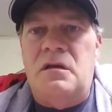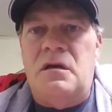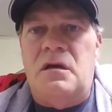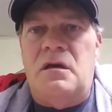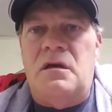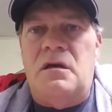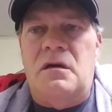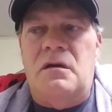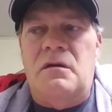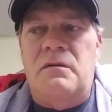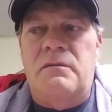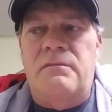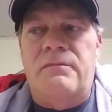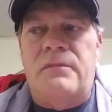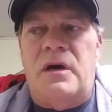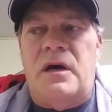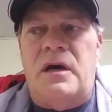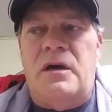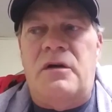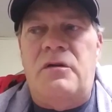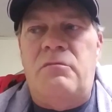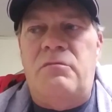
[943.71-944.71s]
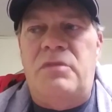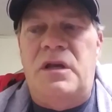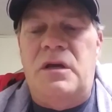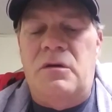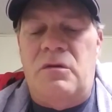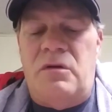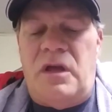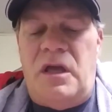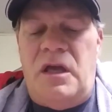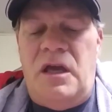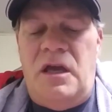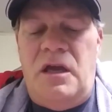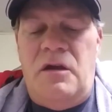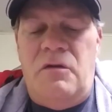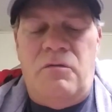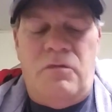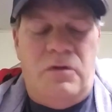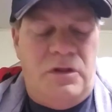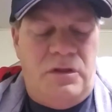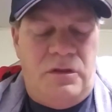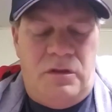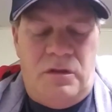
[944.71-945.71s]
I'd be okay
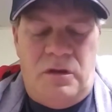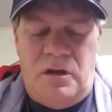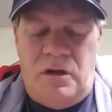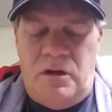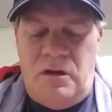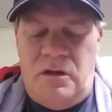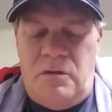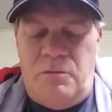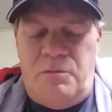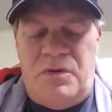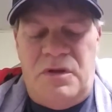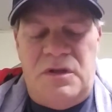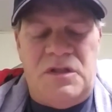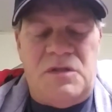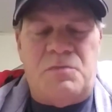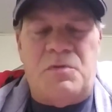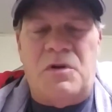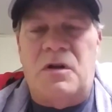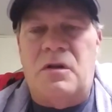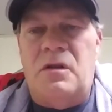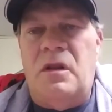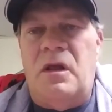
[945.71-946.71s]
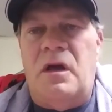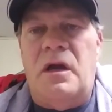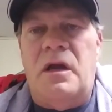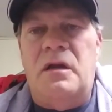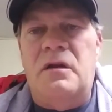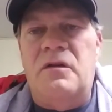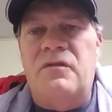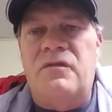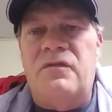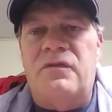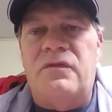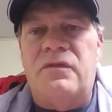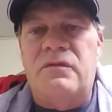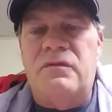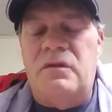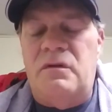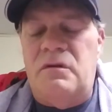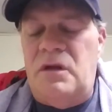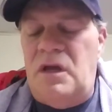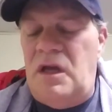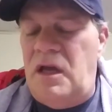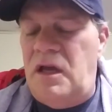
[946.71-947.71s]
with the Pittsburgh line of
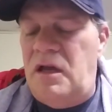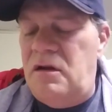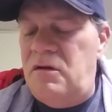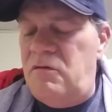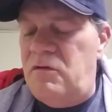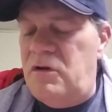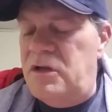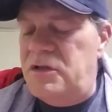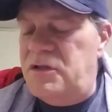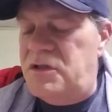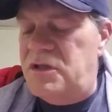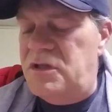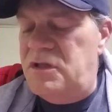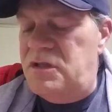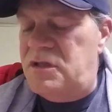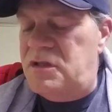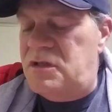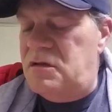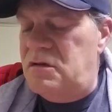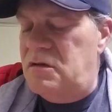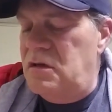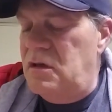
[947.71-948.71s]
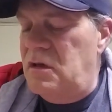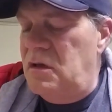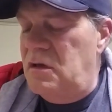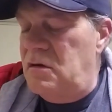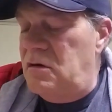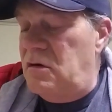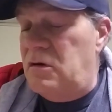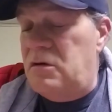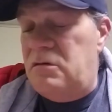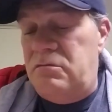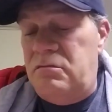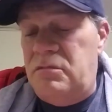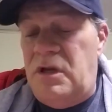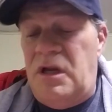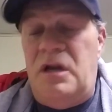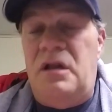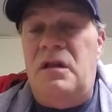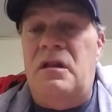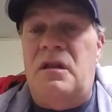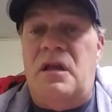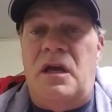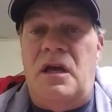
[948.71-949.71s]
hand wrenches or
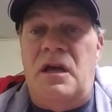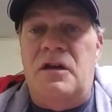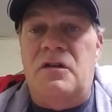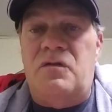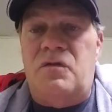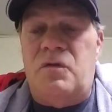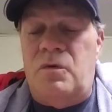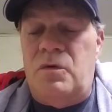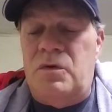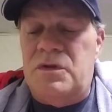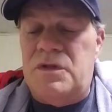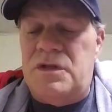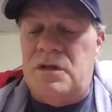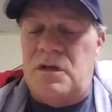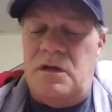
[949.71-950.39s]
any of the hand tools.